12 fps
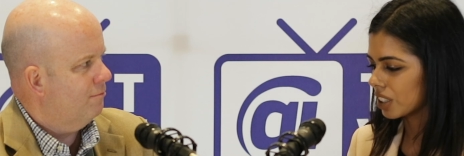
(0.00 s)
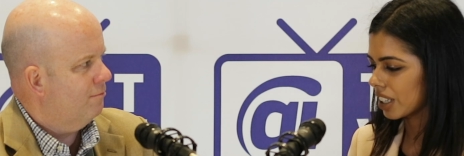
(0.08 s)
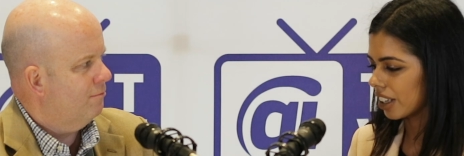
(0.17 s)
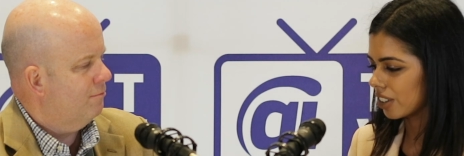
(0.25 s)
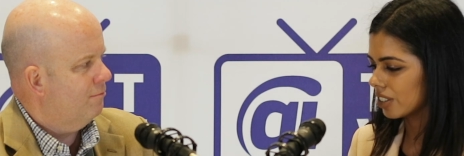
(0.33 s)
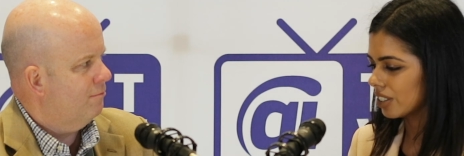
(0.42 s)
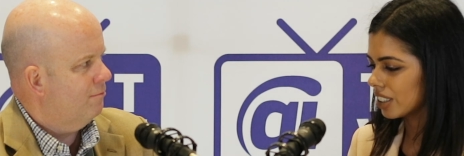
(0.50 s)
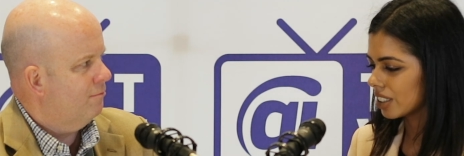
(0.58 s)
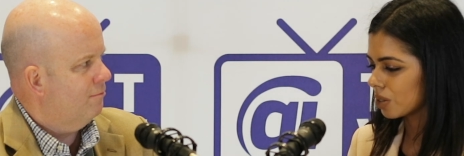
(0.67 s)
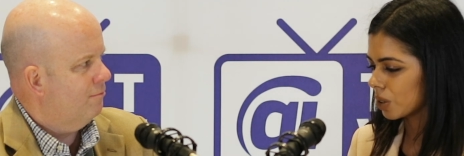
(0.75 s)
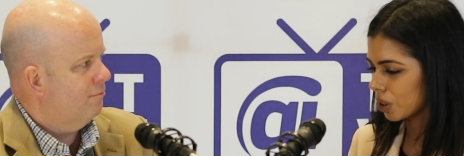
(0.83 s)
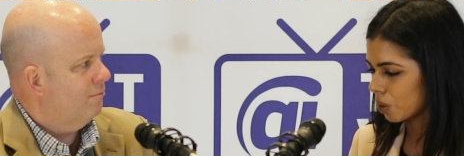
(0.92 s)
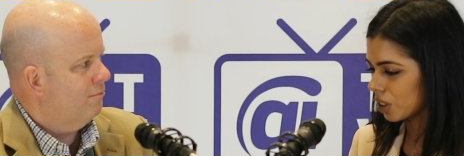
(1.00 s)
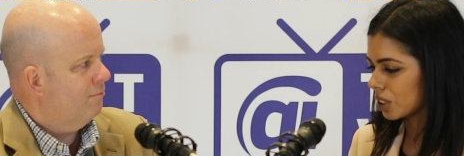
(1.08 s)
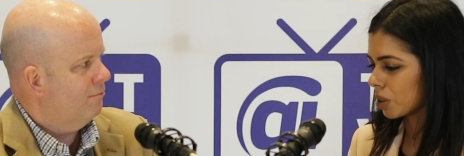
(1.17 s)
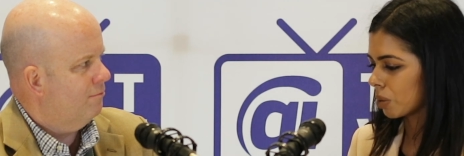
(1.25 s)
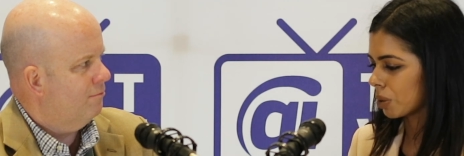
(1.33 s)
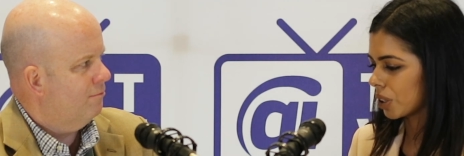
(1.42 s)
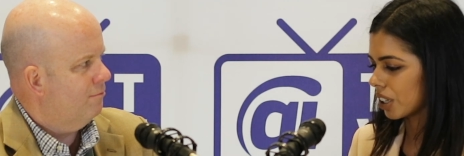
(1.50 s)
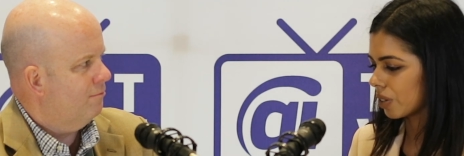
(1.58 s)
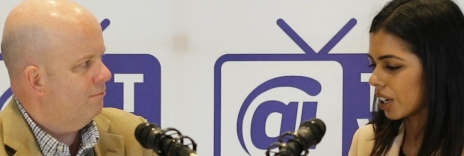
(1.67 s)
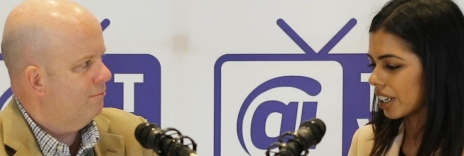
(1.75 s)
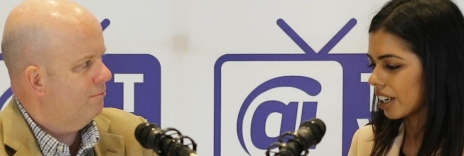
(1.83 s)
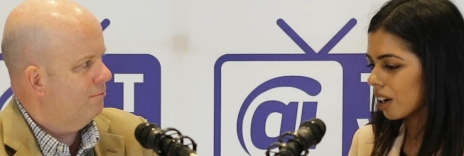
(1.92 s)
Speaker 1: scales with quantum computing
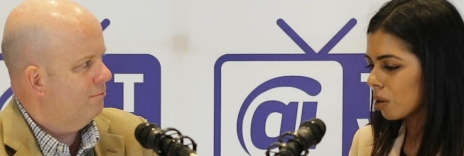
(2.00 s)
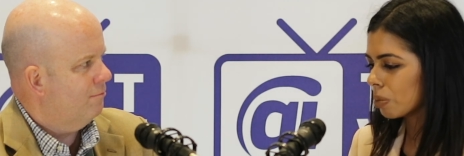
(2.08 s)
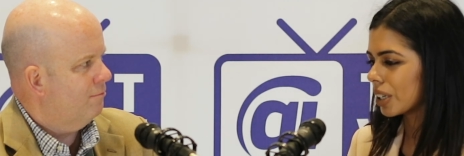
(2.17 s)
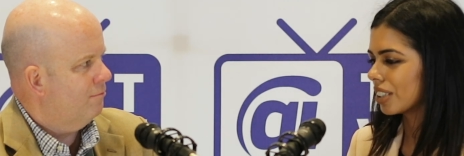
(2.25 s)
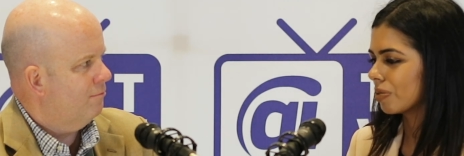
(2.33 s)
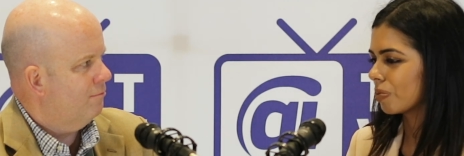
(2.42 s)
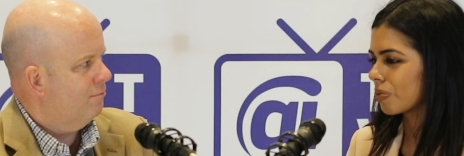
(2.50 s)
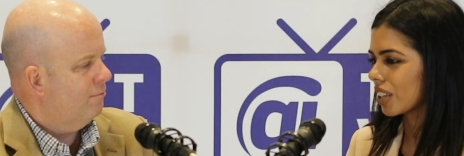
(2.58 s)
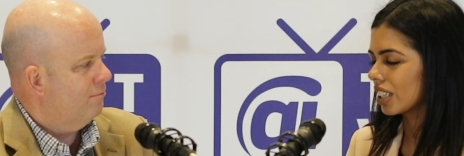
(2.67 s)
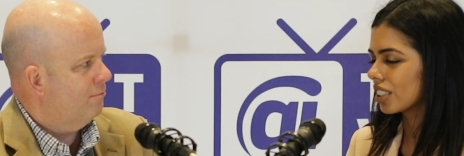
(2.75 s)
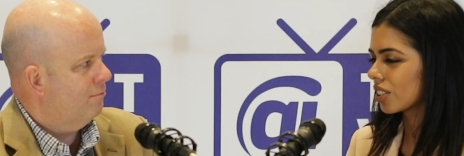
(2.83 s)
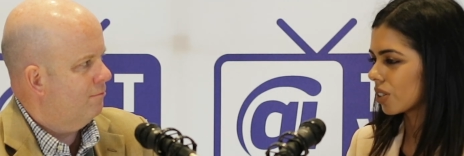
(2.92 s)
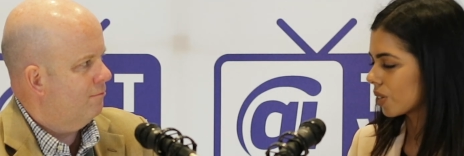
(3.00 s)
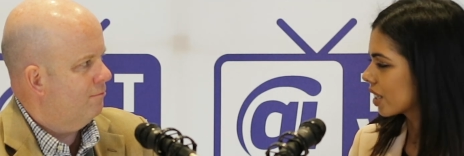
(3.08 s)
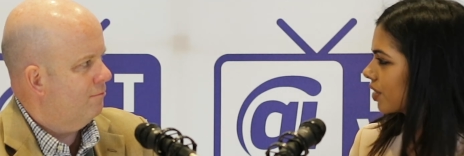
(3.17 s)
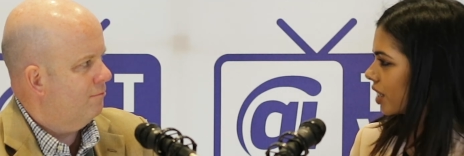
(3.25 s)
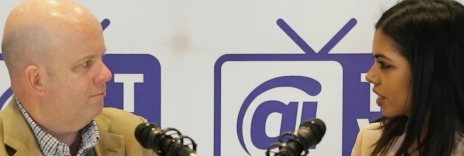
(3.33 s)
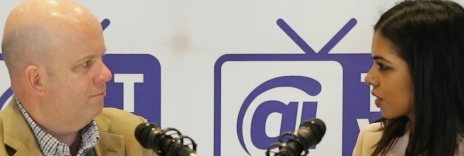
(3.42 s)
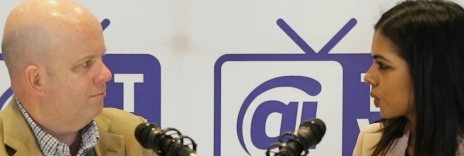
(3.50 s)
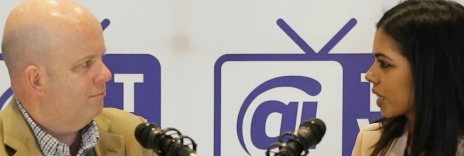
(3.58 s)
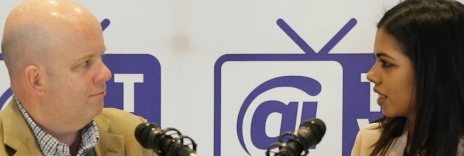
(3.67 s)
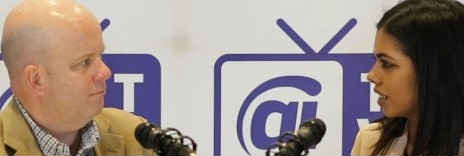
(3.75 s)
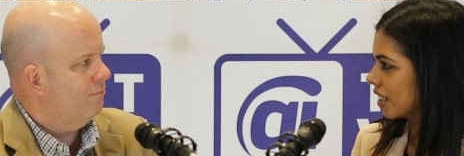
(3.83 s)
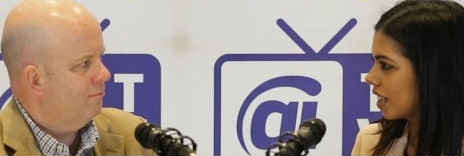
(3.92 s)
right now, but it's growing very
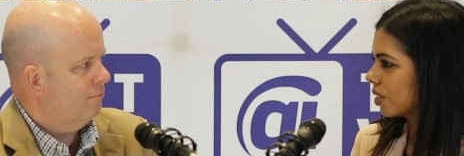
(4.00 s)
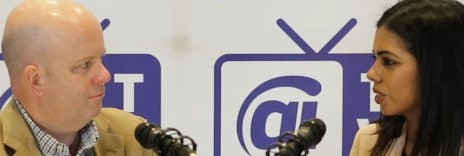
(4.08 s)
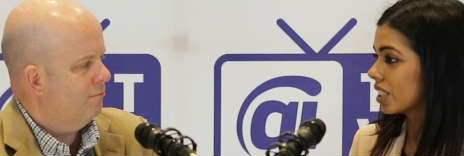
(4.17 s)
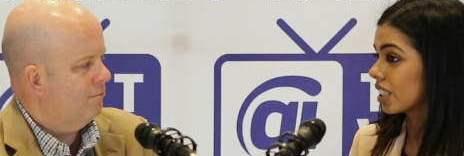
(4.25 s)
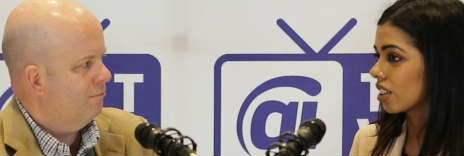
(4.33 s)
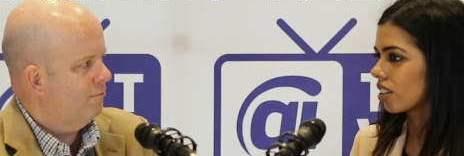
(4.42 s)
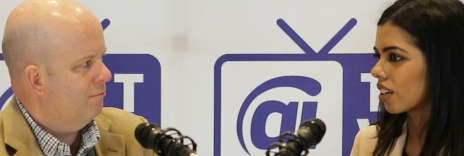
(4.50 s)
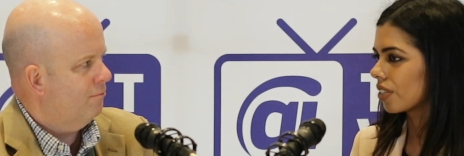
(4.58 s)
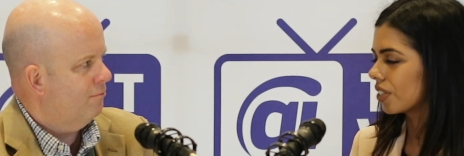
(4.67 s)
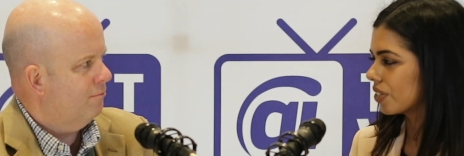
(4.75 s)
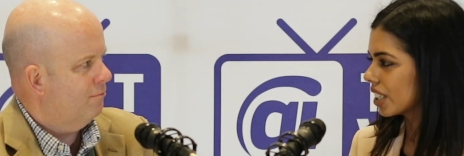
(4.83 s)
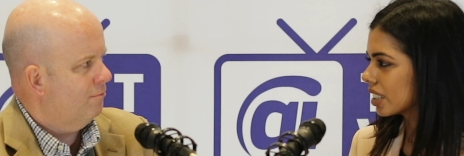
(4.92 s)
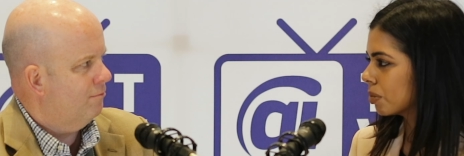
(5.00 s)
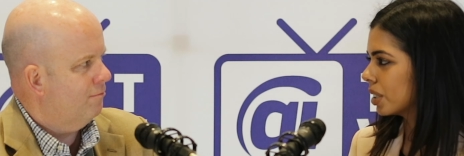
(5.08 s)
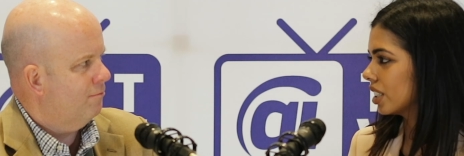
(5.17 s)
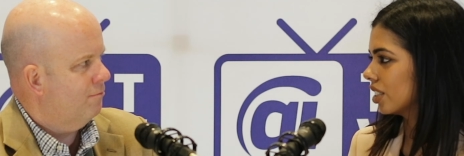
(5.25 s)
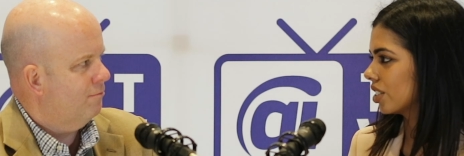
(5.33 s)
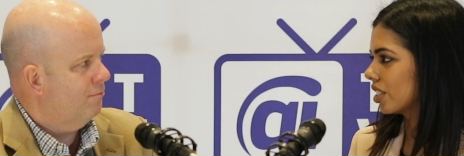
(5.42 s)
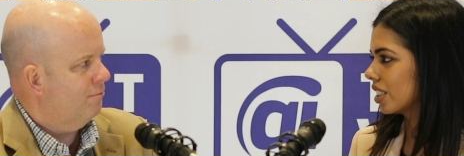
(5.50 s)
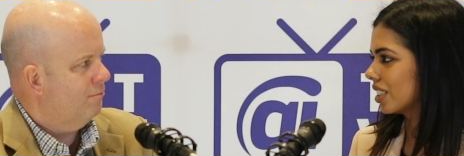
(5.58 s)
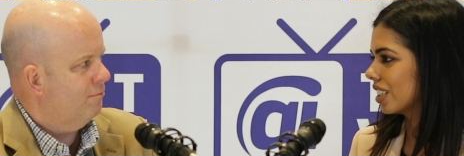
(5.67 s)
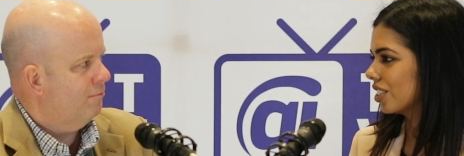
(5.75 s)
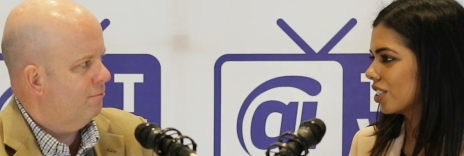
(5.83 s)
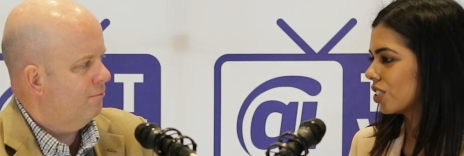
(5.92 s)
quickly and we're seeing a lot of investment into
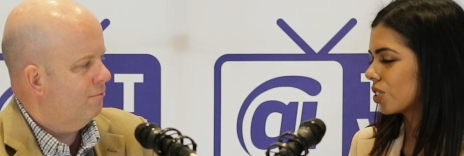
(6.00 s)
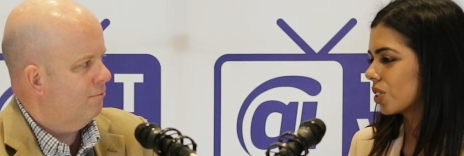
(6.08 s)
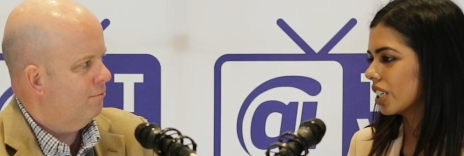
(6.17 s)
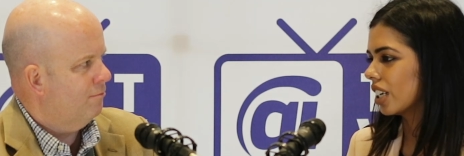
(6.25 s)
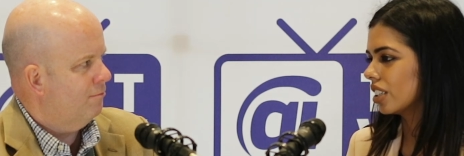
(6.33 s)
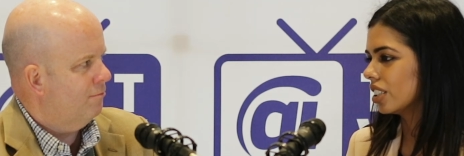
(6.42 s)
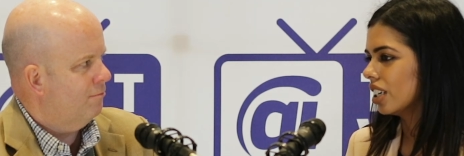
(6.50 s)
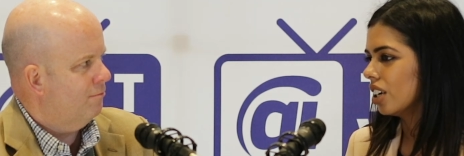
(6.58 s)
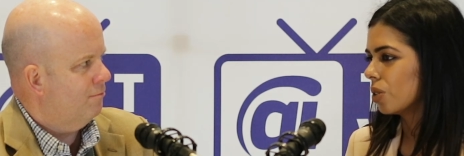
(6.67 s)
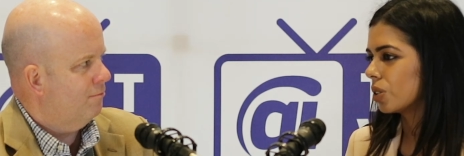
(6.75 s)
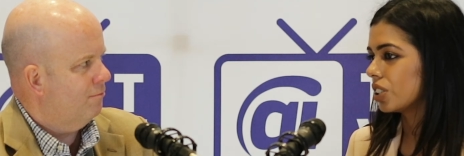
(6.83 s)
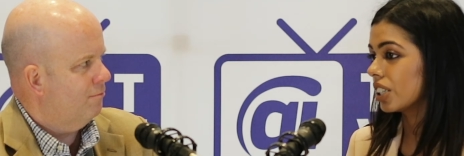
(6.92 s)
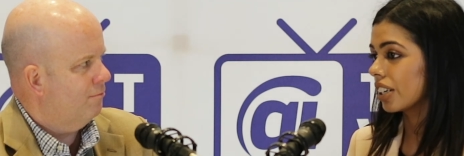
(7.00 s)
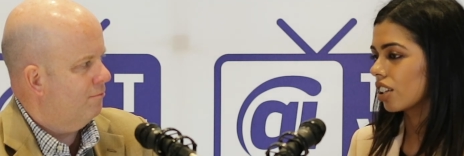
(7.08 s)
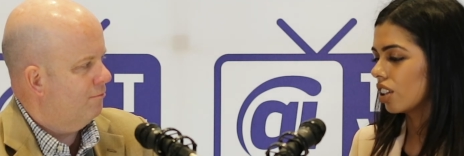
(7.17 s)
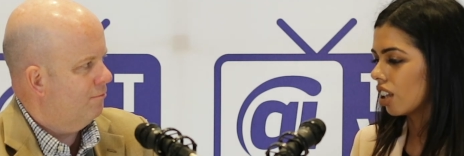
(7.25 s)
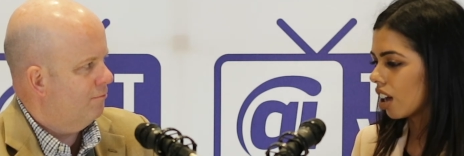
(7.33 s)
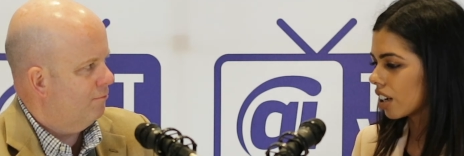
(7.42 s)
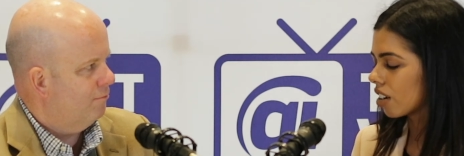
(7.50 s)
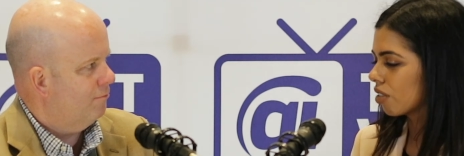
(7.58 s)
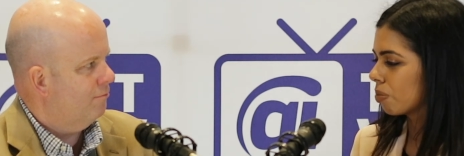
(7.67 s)
this industry and we're seeing a lot